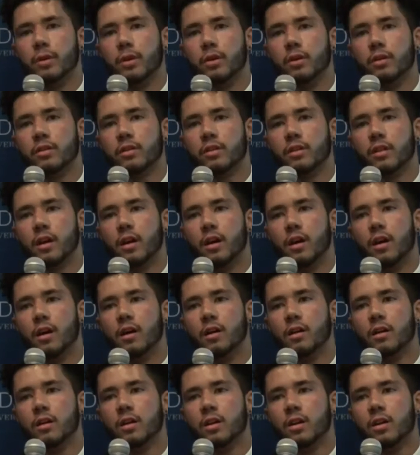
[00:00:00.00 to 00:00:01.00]
berth,
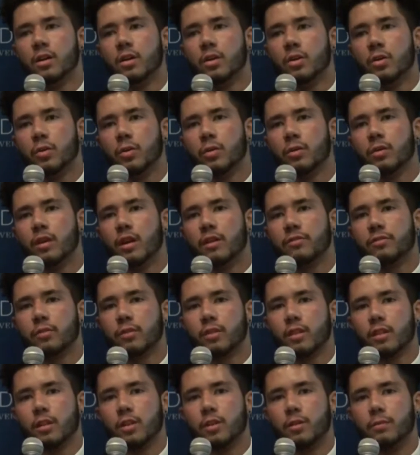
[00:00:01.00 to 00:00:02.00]
we were left
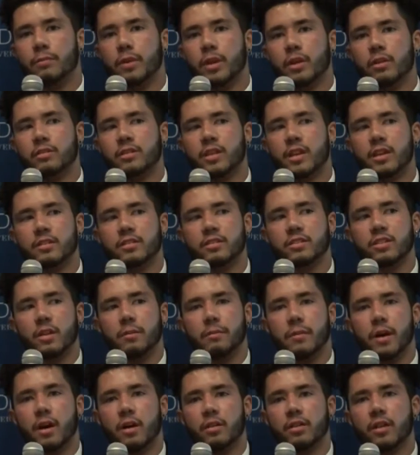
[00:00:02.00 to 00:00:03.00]
with a little bitter taste in our
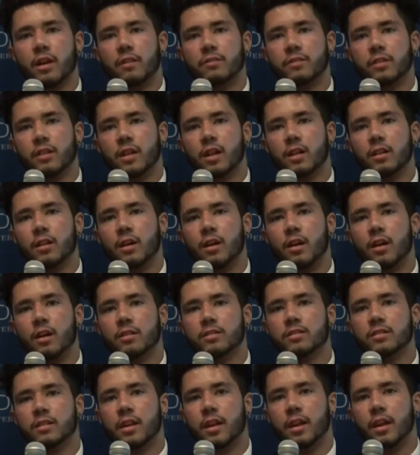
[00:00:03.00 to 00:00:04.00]
mouth after that
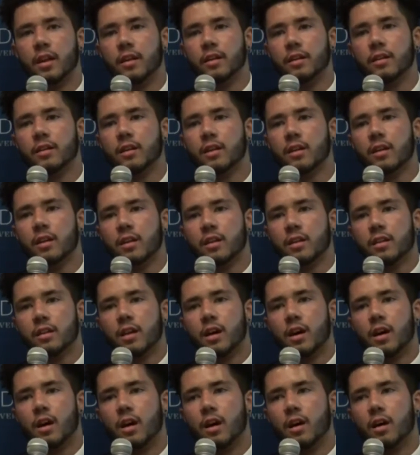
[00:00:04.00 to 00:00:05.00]
loss, and
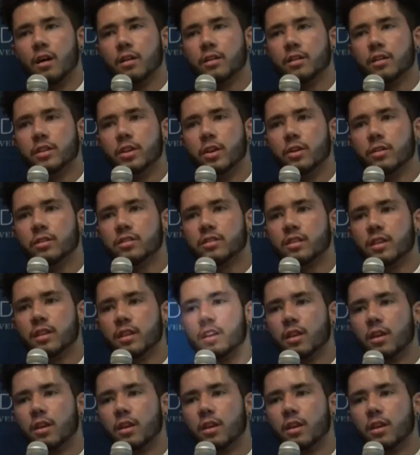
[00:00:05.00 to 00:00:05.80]
noticing